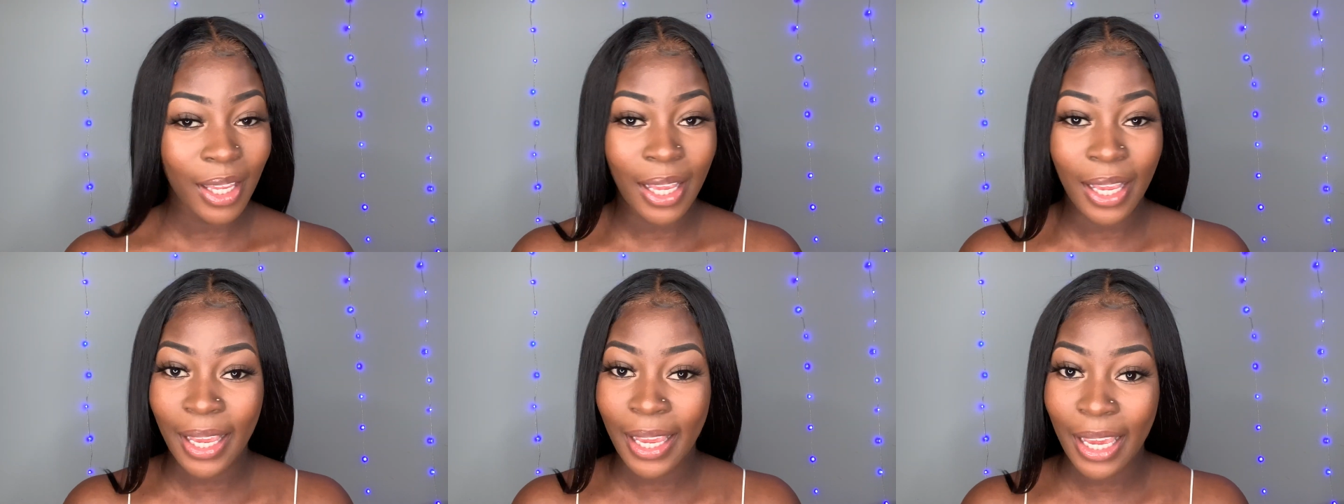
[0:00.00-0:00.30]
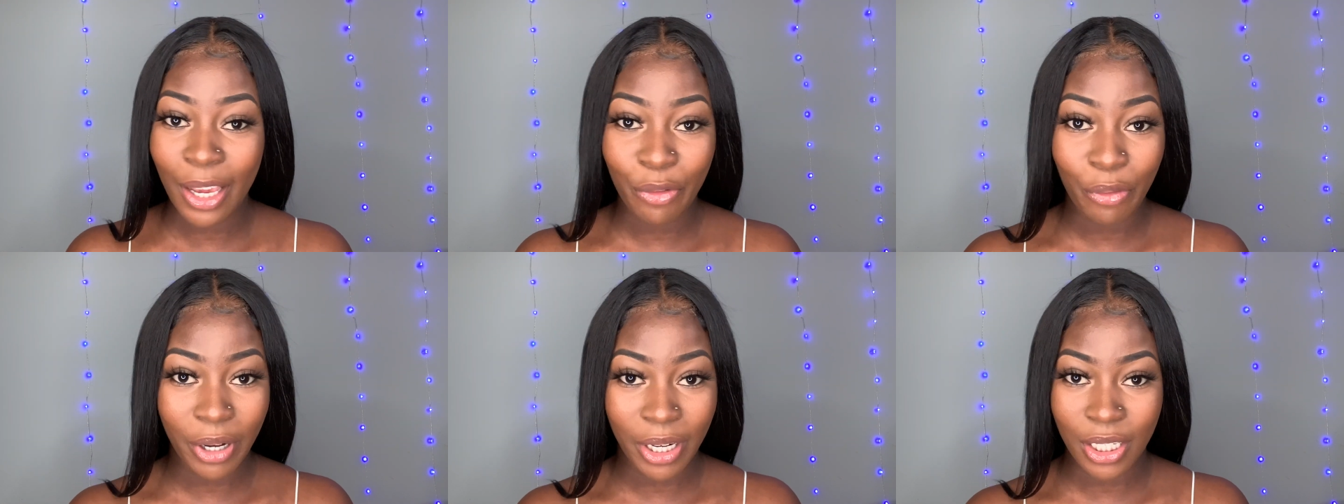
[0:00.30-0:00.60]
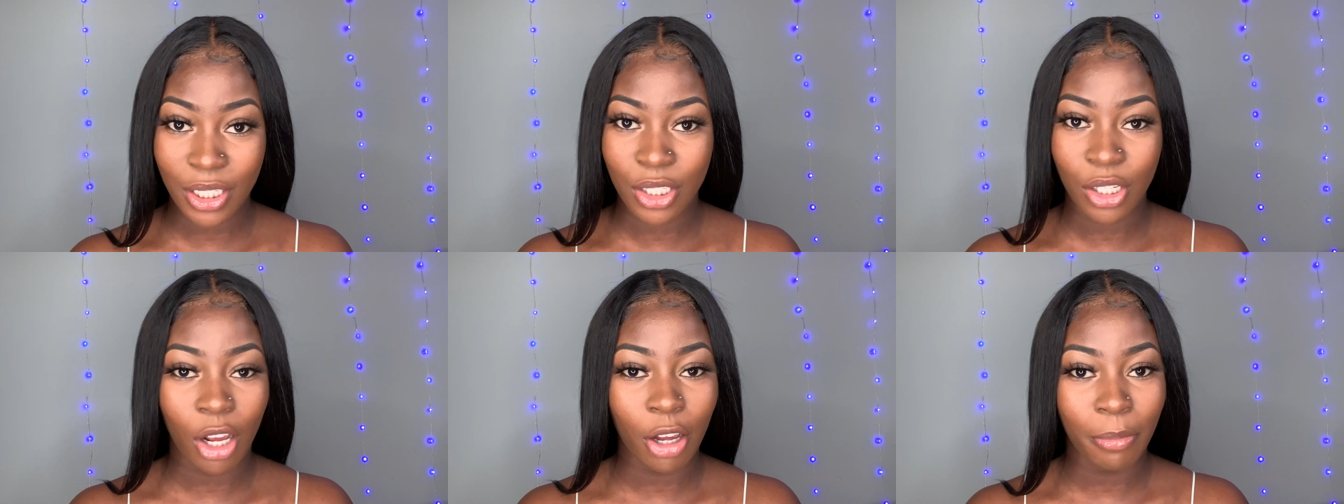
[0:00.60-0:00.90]
get ready to
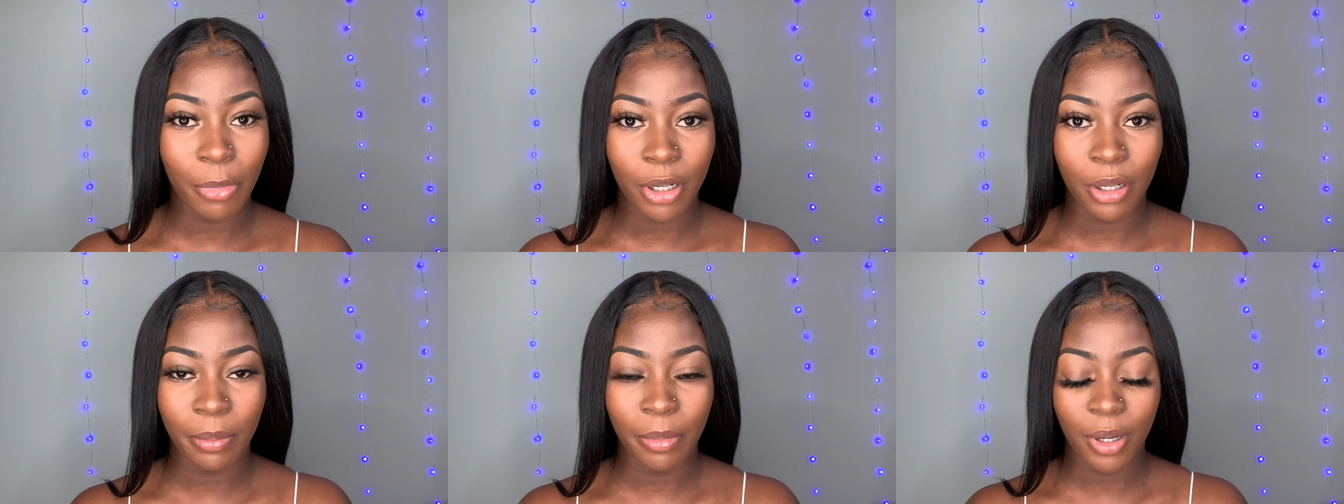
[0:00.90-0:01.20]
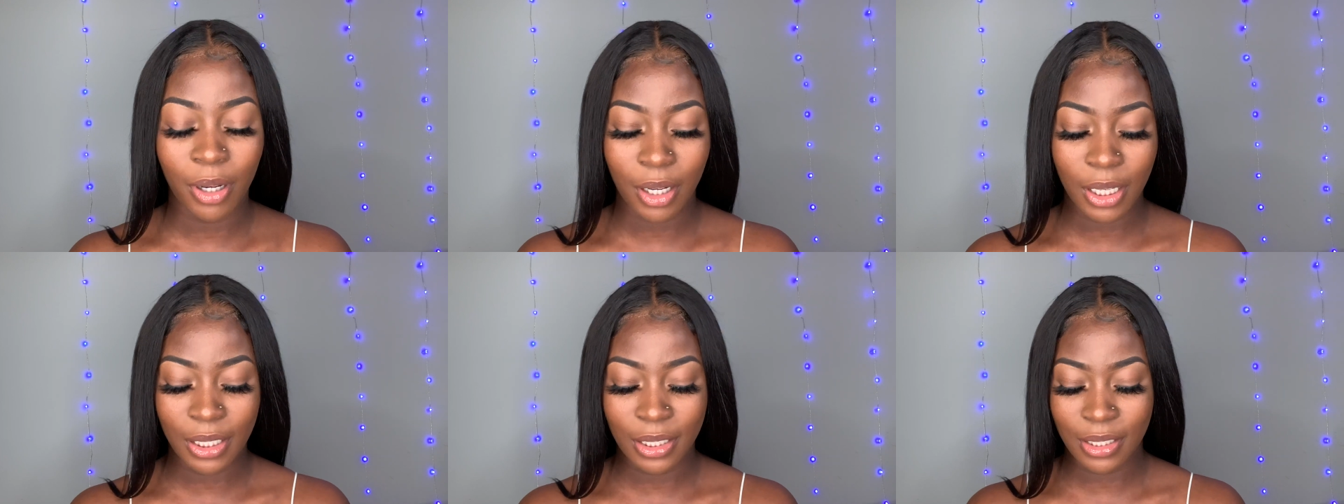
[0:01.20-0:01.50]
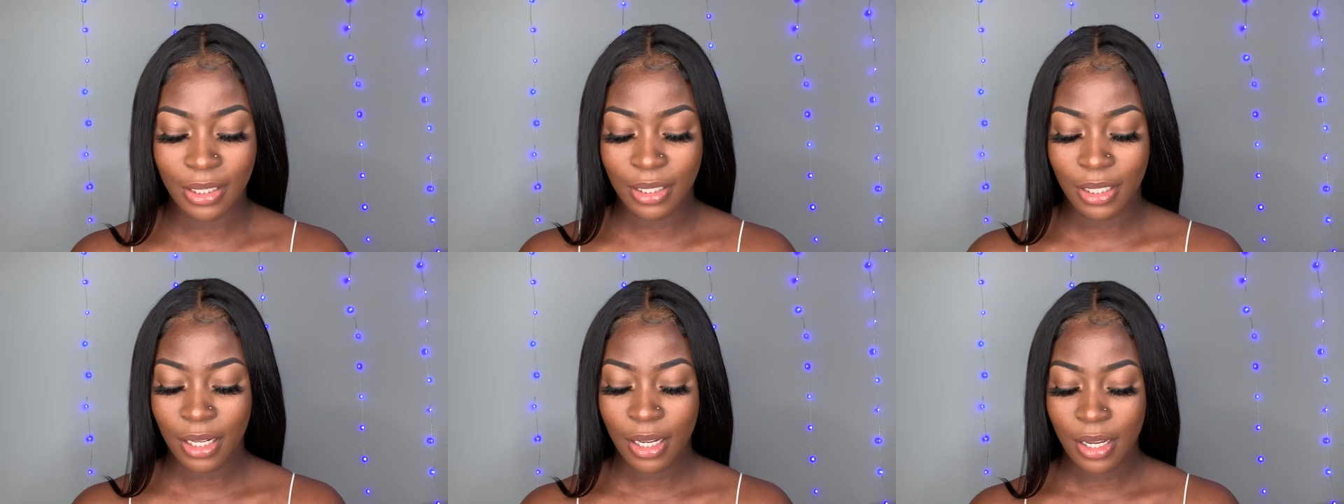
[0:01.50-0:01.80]
talk about it, because
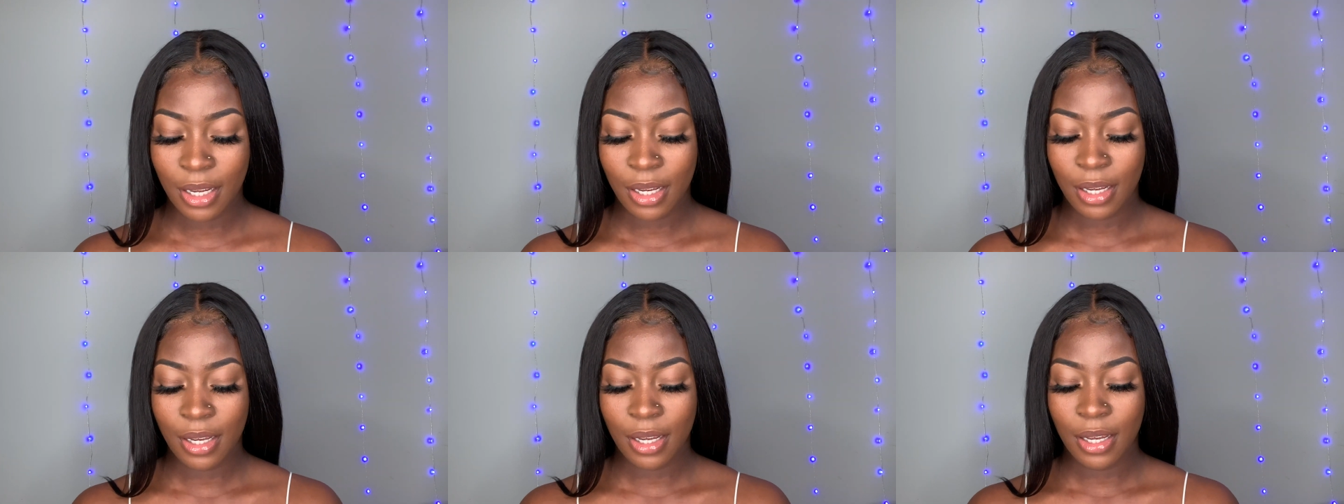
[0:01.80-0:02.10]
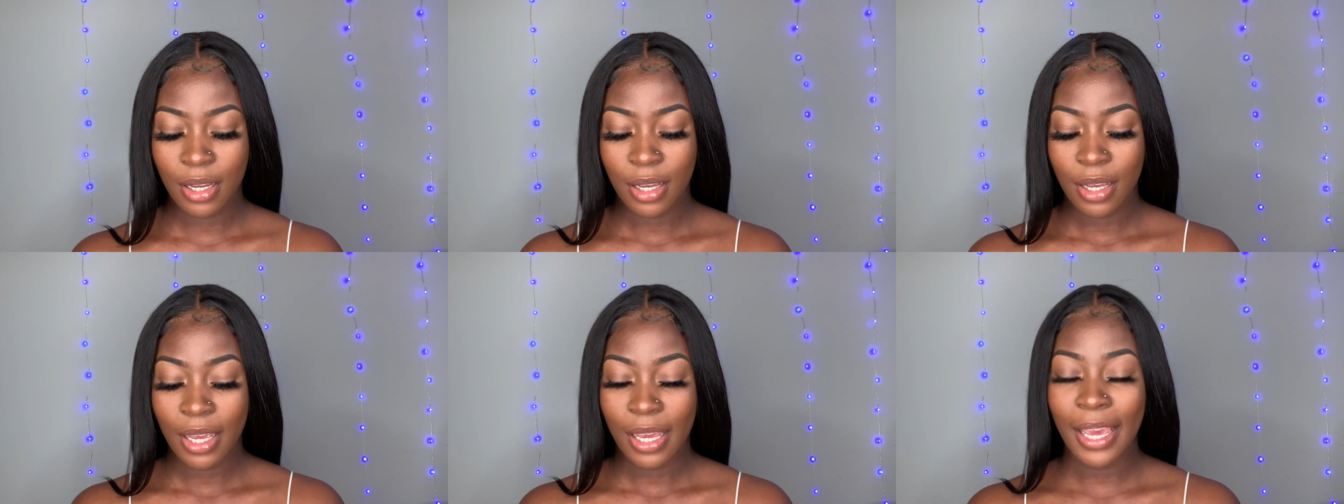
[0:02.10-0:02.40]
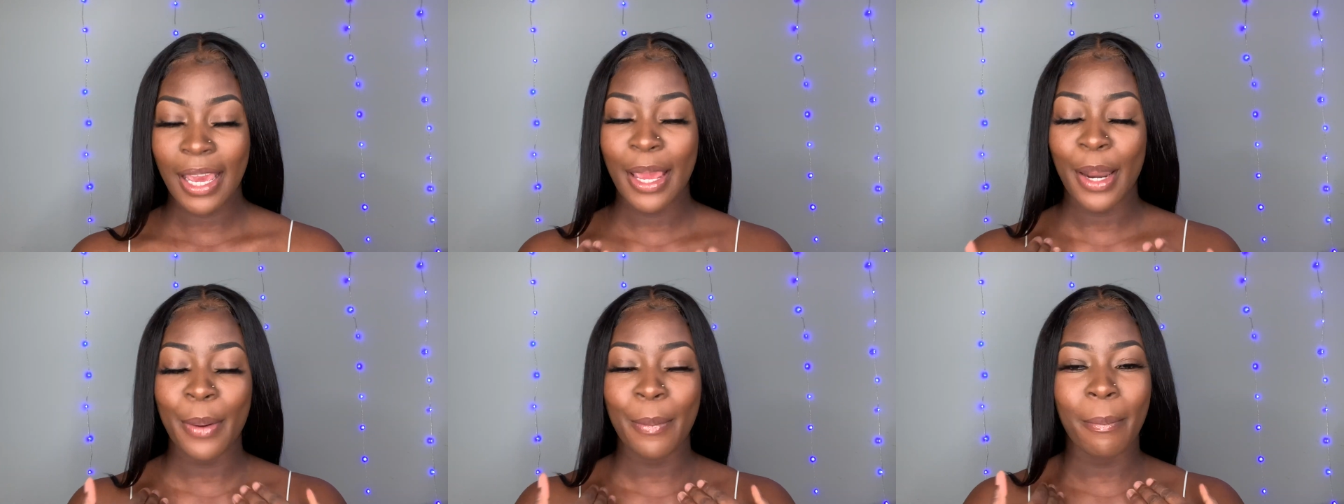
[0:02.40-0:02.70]

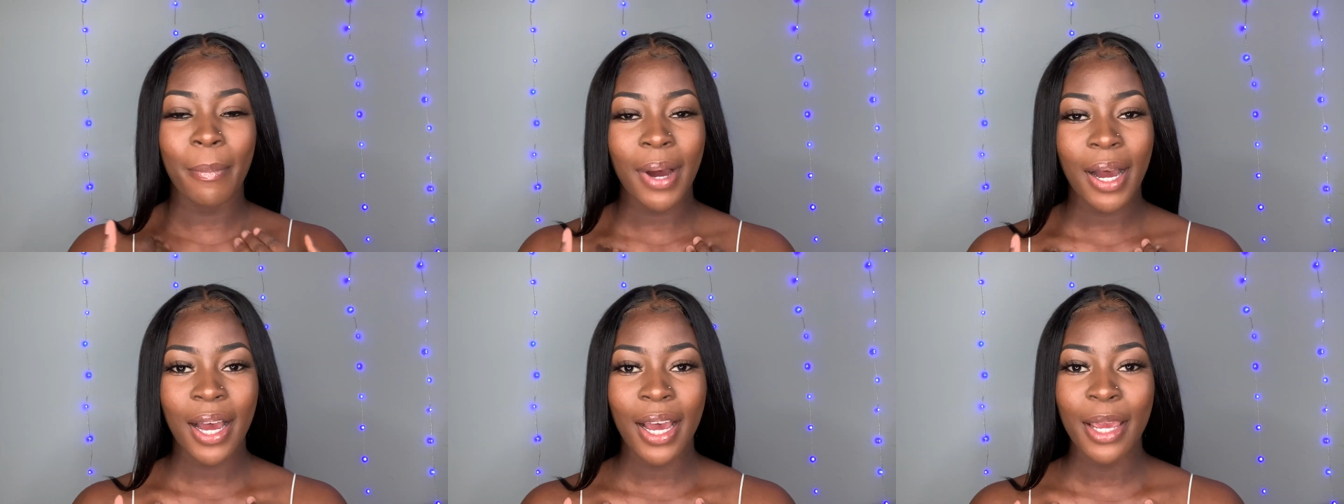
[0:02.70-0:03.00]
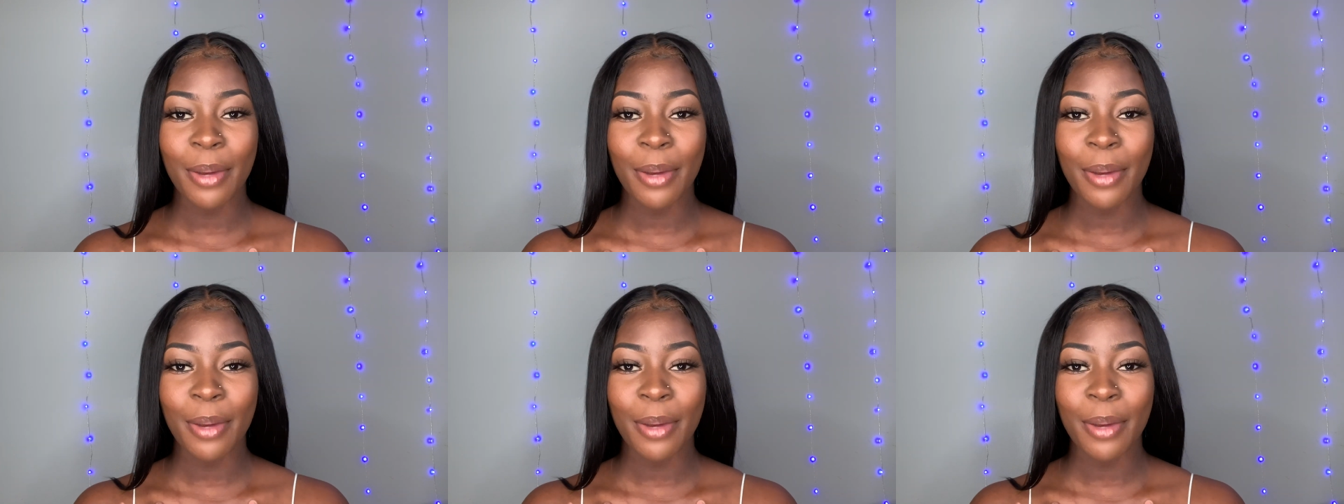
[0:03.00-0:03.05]
in my